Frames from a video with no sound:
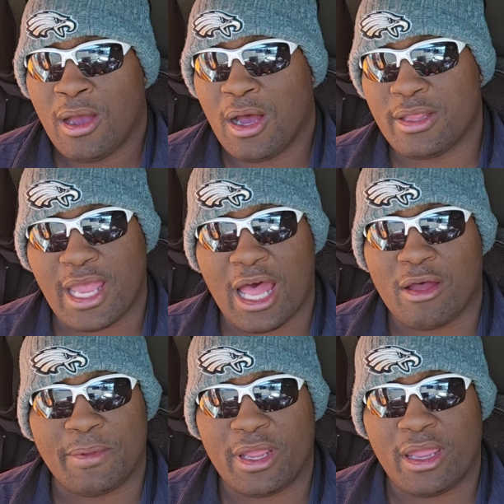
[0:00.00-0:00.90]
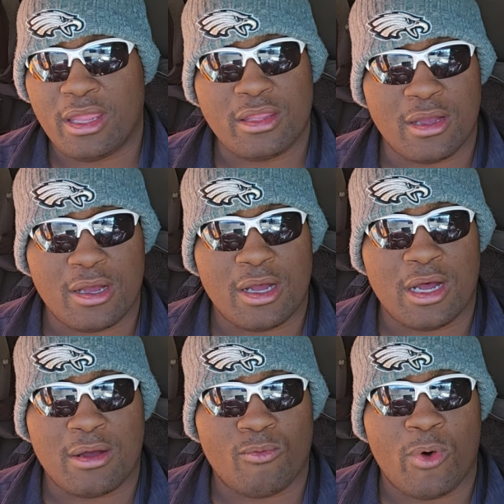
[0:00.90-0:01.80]
undoubtedly the
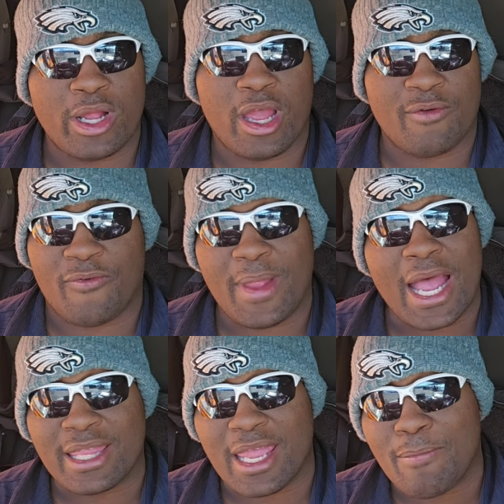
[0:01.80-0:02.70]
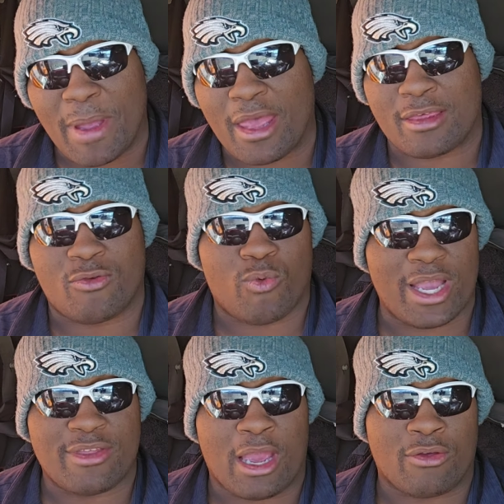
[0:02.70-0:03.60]
one of, if not the best,
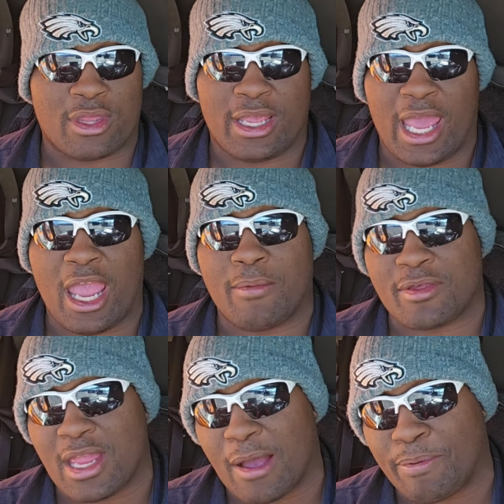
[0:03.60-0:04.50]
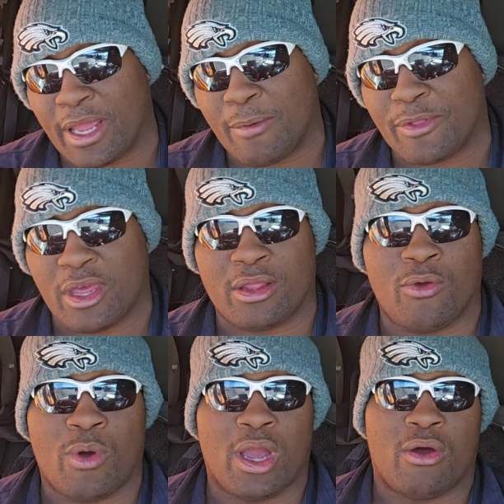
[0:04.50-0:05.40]
right tackles in the game. It's not played particularly
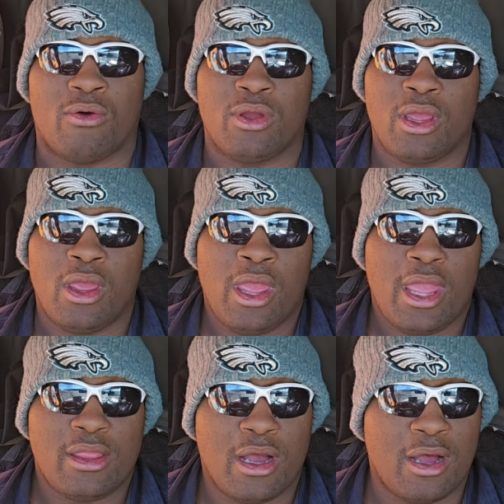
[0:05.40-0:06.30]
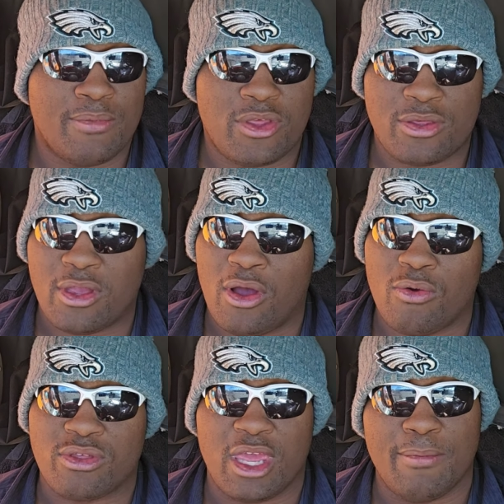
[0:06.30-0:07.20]
well. Just the
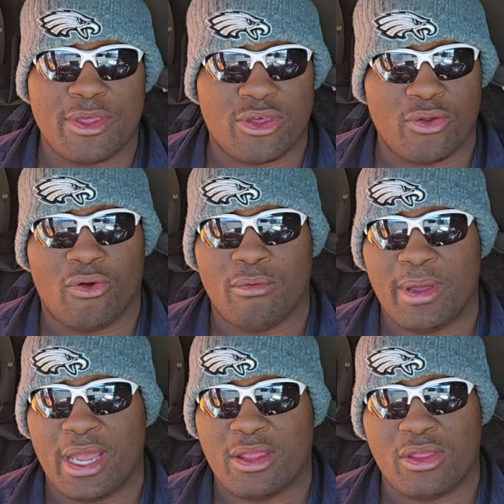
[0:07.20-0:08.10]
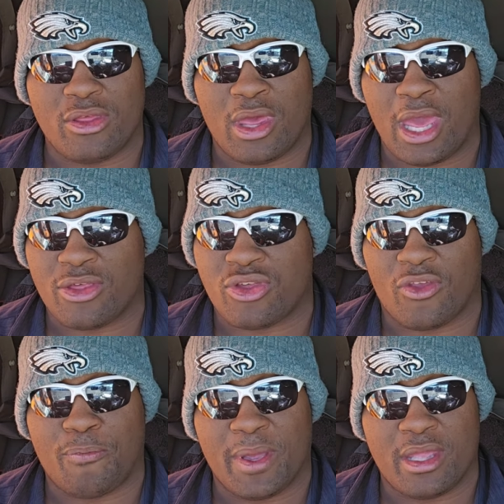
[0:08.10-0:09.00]
whole team in general, man, has
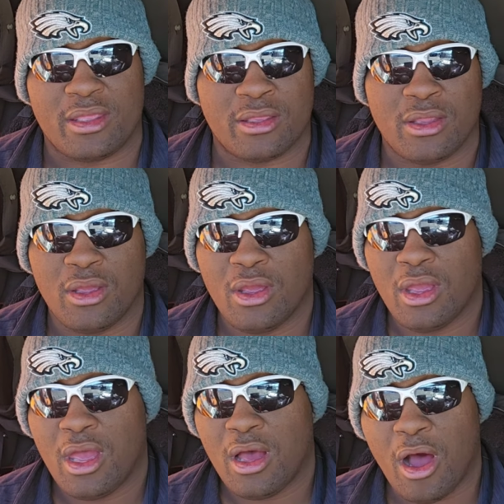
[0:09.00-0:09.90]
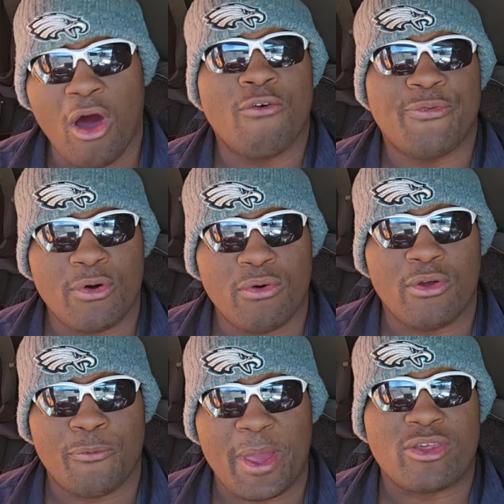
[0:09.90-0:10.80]
just been awful,
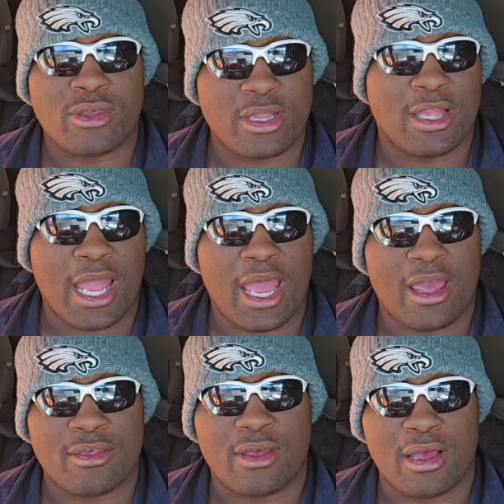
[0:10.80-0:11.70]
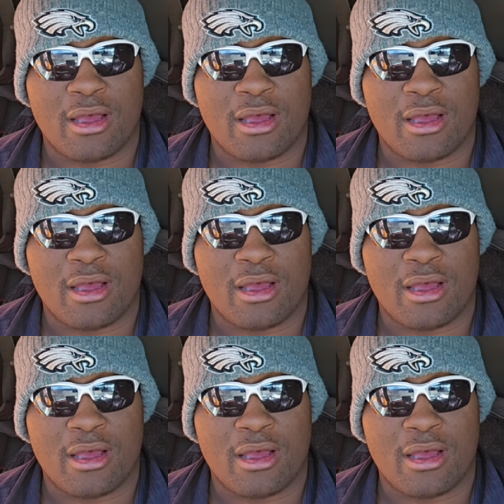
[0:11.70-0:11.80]
especially the last